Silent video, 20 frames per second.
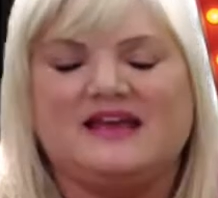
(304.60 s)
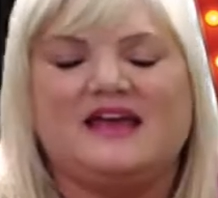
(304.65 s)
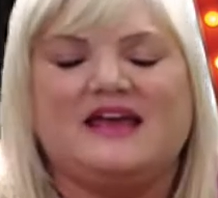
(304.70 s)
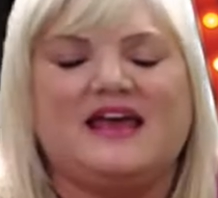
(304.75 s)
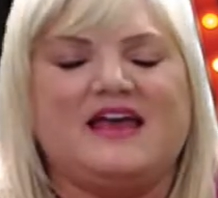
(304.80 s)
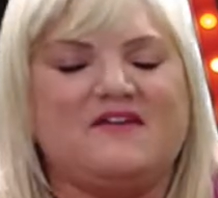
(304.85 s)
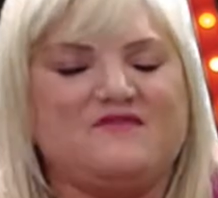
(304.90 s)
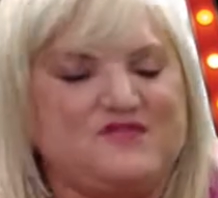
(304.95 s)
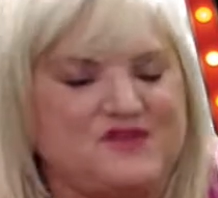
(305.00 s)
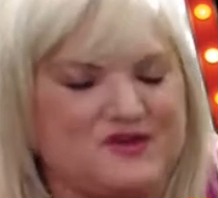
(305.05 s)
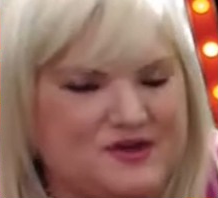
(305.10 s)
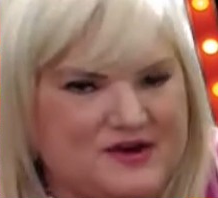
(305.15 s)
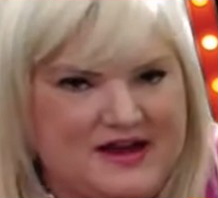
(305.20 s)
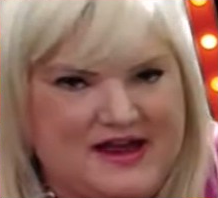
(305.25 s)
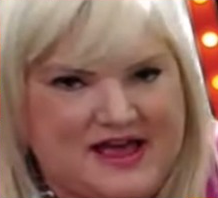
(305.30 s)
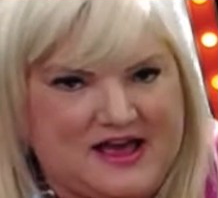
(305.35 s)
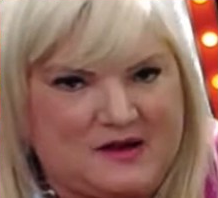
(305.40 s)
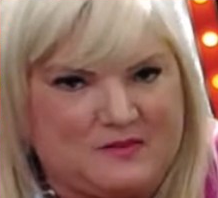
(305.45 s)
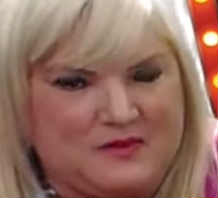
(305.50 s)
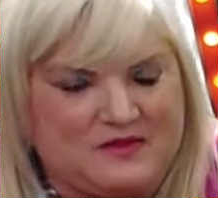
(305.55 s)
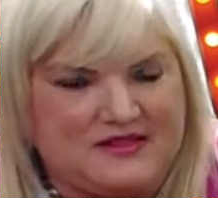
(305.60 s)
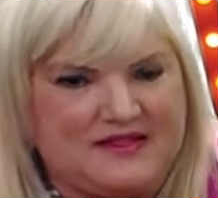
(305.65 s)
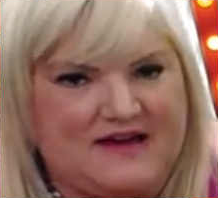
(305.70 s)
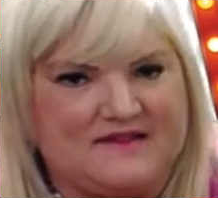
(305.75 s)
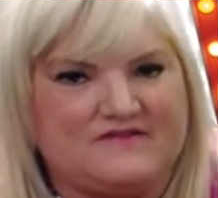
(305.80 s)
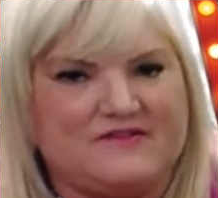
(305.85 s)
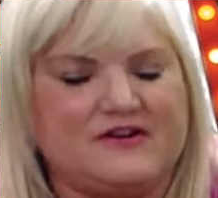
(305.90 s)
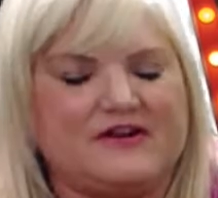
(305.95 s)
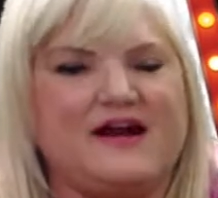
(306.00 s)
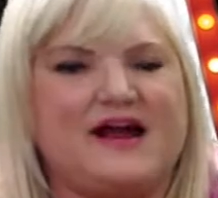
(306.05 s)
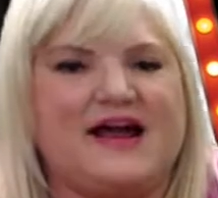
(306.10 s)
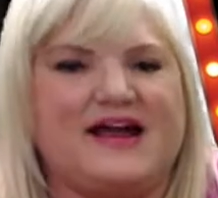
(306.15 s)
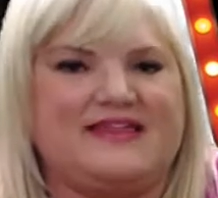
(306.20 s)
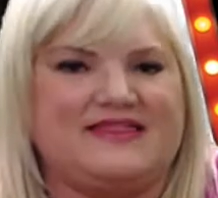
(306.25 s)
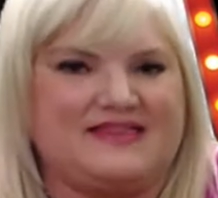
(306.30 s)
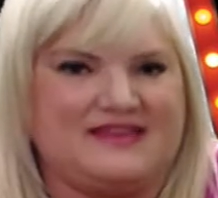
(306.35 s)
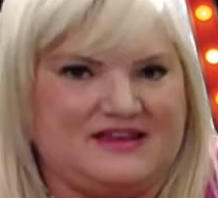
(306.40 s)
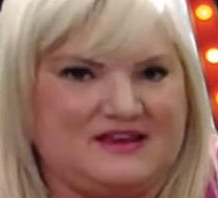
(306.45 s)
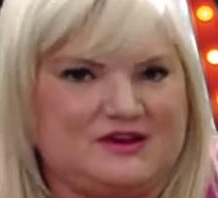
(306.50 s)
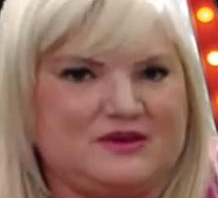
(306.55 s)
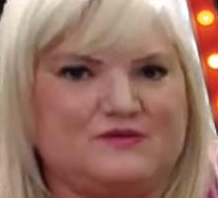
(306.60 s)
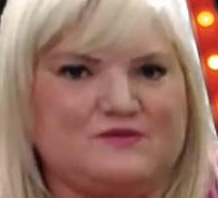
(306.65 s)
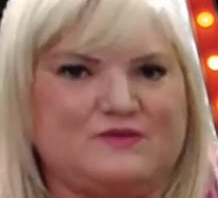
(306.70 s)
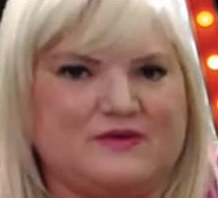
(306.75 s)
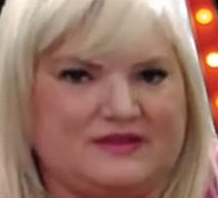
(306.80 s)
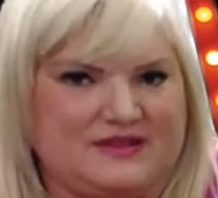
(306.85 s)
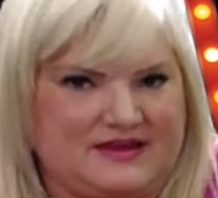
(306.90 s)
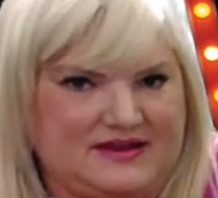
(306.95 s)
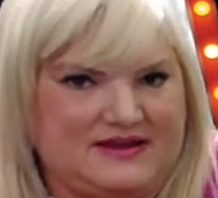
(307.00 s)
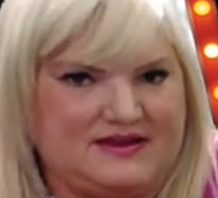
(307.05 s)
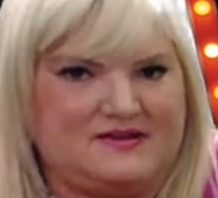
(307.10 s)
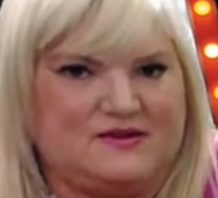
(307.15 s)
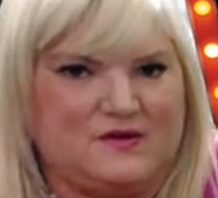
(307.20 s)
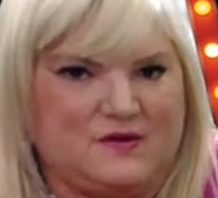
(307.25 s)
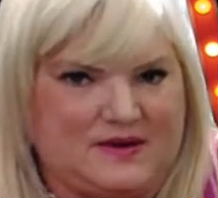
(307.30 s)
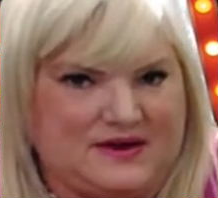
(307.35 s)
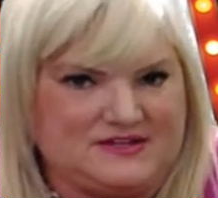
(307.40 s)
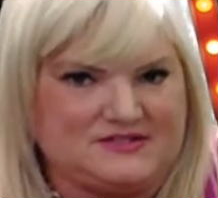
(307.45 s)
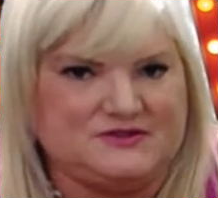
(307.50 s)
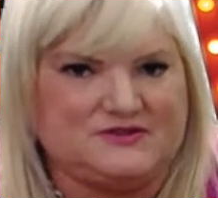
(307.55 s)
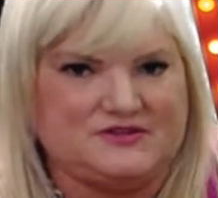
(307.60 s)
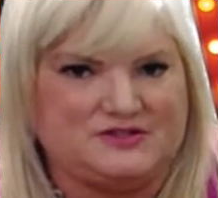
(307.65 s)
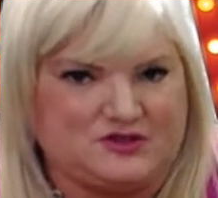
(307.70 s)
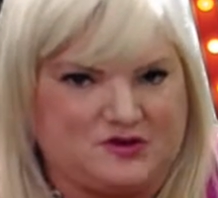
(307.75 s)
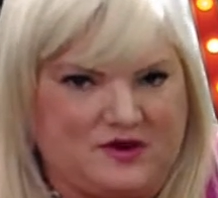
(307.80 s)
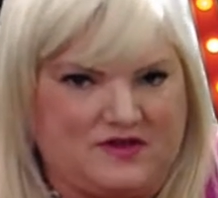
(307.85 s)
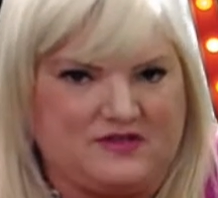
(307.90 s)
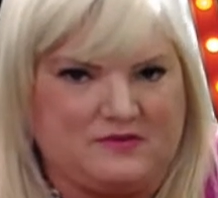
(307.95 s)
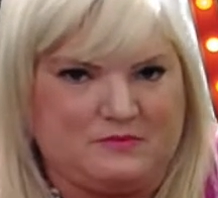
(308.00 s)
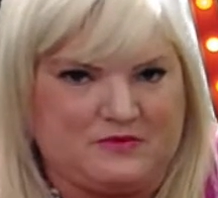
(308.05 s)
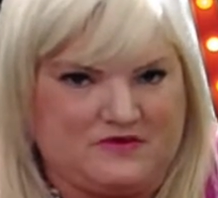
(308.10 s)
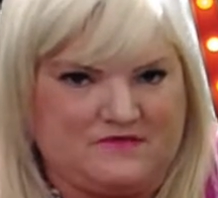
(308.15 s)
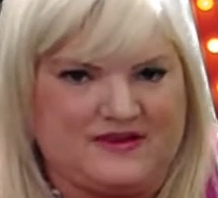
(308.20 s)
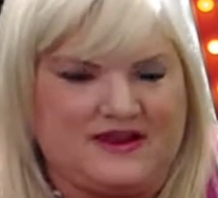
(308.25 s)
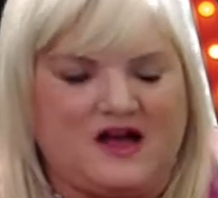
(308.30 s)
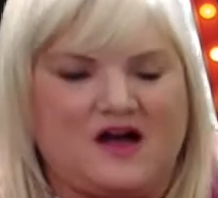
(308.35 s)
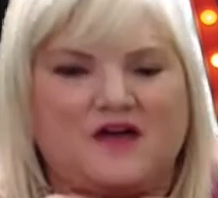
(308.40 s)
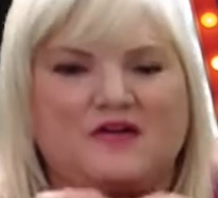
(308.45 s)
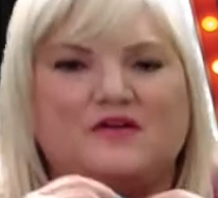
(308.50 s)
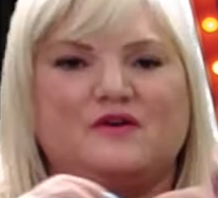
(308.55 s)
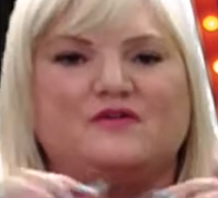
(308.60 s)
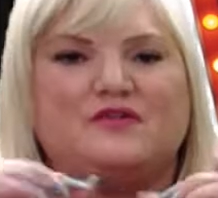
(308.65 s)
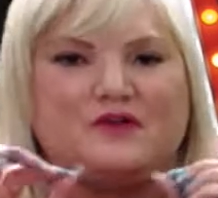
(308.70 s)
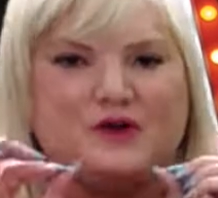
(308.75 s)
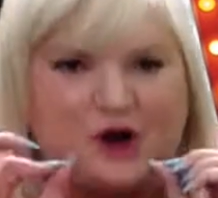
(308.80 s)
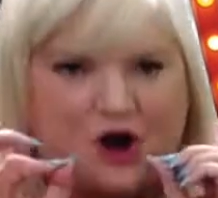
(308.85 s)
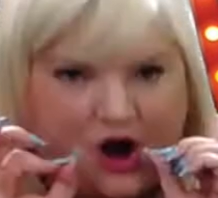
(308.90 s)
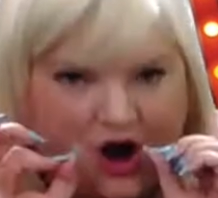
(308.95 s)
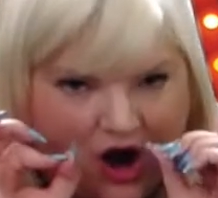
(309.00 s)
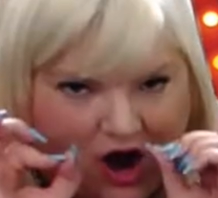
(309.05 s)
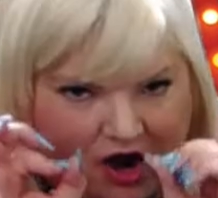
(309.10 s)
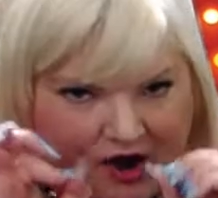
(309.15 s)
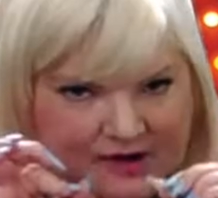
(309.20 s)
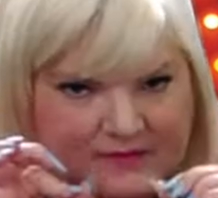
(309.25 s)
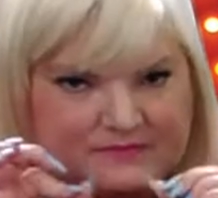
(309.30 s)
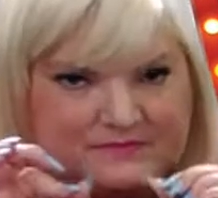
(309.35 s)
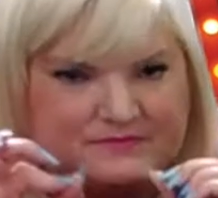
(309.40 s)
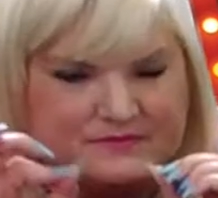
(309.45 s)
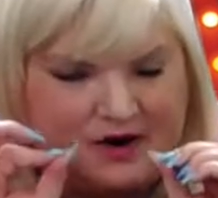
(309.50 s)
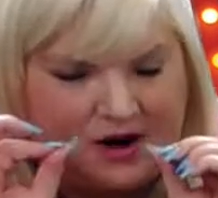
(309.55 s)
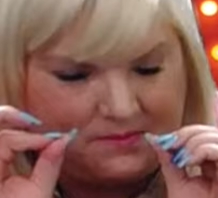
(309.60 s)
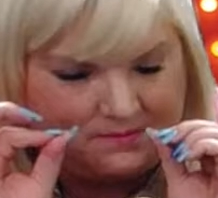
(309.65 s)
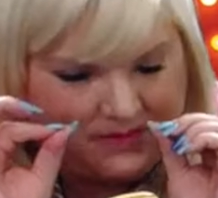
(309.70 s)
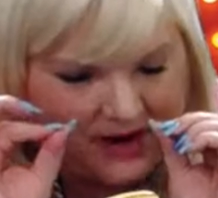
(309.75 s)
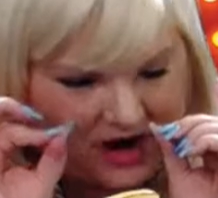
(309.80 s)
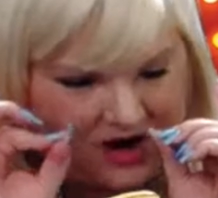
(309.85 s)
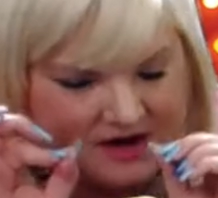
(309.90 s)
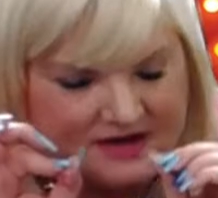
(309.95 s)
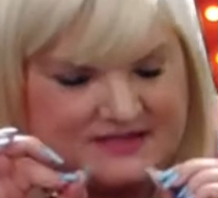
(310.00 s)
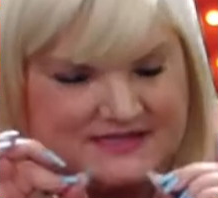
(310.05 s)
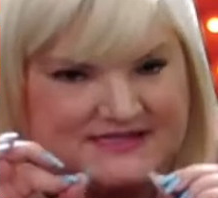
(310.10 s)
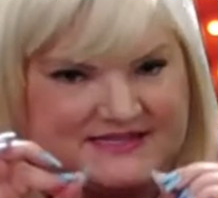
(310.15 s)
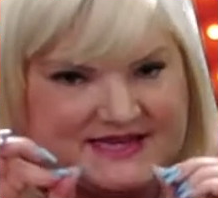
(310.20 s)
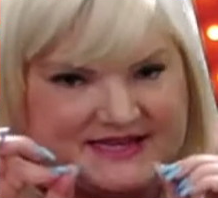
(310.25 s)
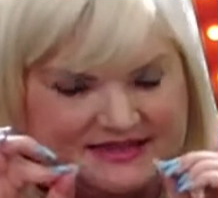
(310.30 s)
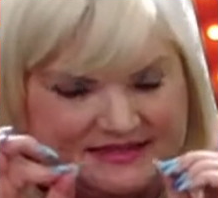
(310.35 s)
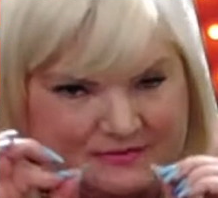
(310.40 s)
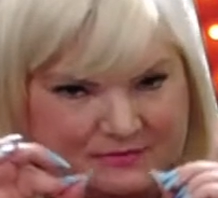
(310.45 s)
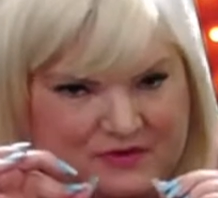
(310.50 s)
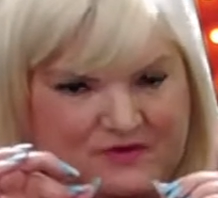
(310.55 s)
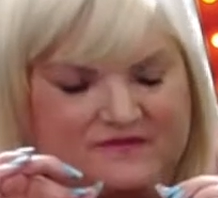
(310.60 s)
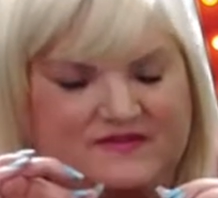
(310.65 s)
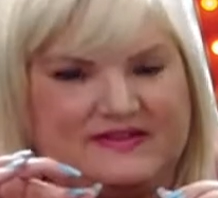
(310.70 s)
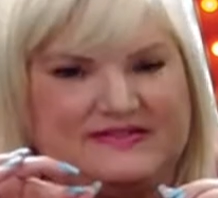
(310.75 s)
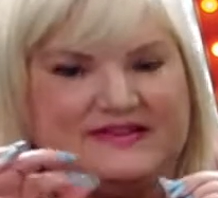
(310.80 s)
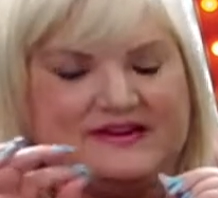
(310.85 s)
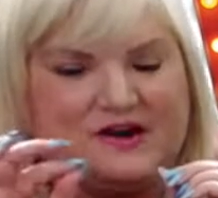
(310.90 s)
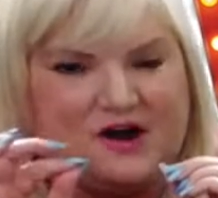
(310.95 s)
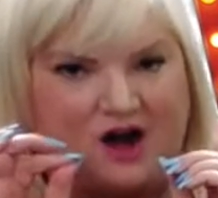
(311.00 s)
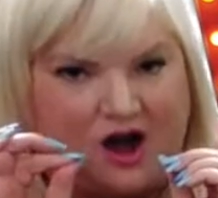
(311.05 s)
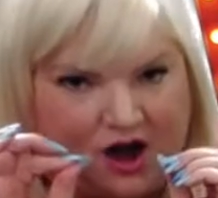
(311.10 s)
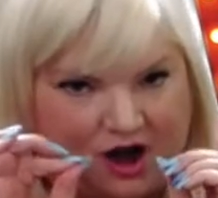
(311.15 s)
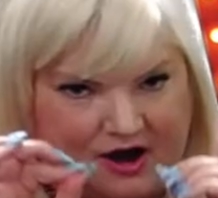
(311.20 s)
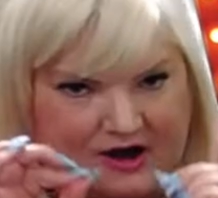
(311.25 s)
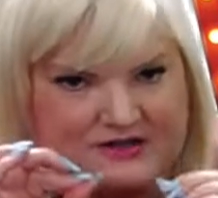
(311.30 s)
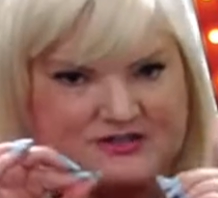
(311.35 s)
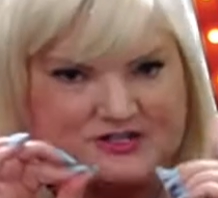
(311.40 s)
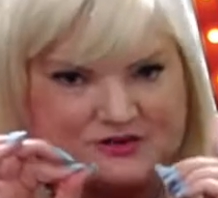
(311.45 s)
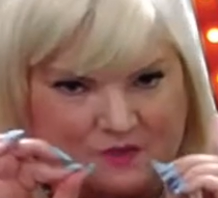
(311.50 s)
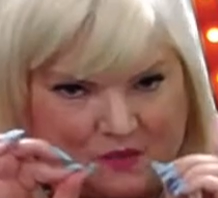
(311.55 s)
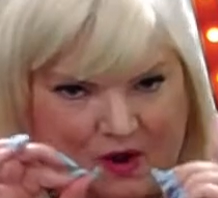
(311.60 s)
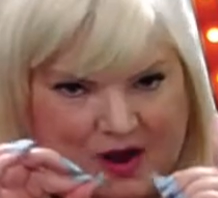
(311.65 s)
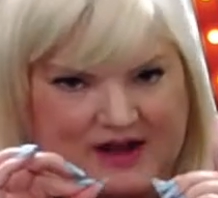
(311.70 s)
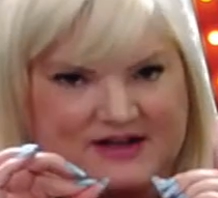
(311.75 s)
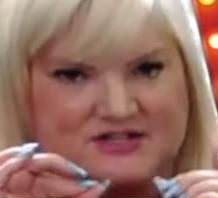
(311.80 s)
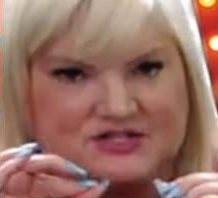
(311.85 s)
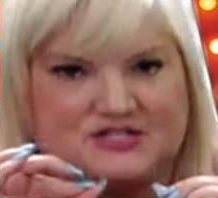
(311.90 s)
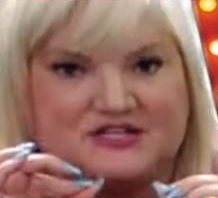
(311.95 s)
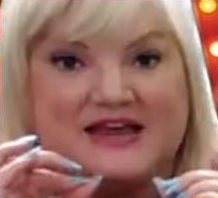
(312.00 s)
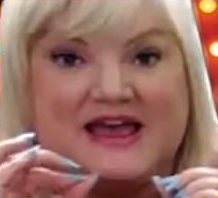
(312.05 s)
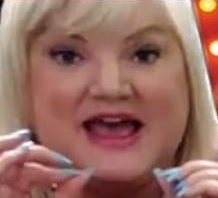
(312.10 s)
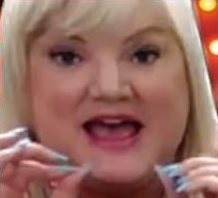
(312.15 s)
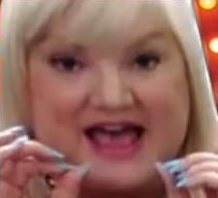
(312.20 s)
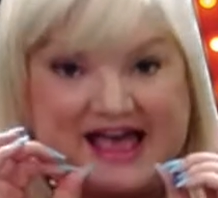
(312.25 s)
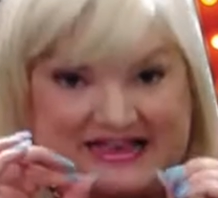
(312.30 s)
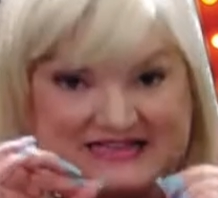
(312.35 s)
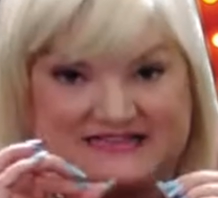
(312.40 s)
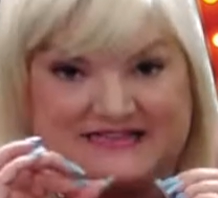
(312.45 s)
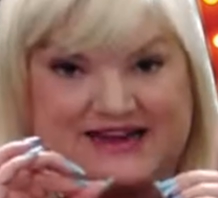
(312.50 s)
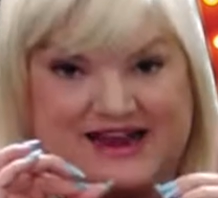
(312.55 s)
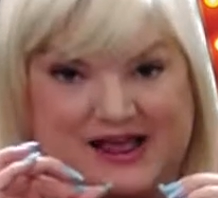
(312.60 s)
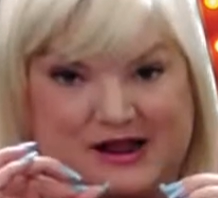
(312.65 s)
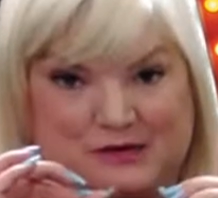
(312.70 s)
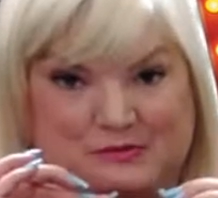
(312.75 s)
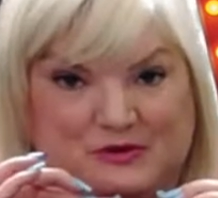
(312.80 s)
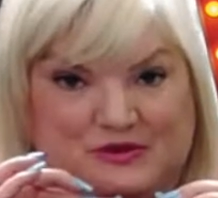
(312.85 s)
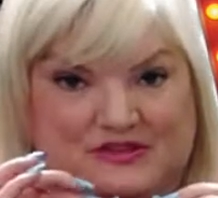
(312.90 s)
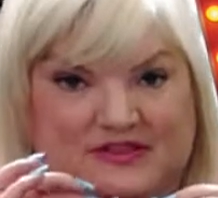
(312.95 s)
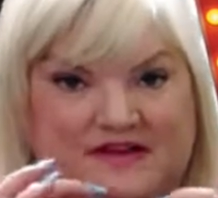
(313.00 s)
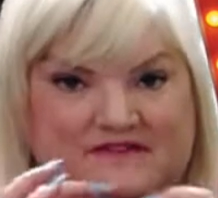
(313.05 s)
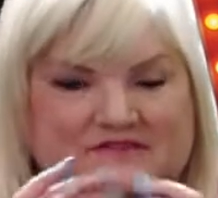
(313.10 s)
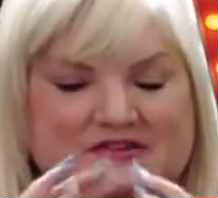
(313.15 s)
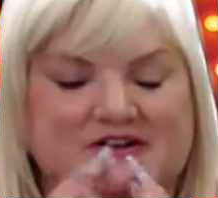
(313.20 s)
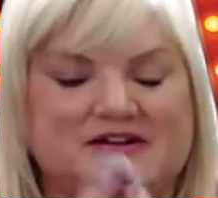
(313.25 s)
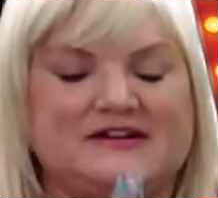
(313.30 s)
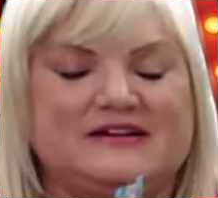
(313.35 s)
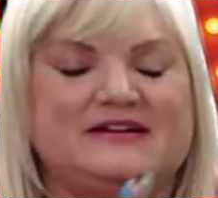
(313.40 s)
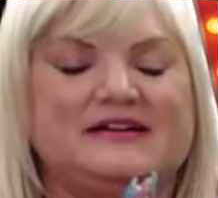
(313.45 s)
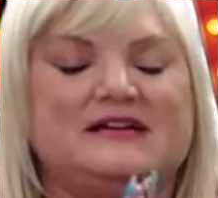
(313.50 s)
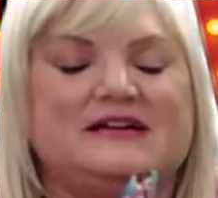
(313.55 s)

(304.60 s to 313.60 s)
if you're an animal lover, I think you're really going to enjoy the movie. Although there are parts in the movie that are hard to watch as an animal lover.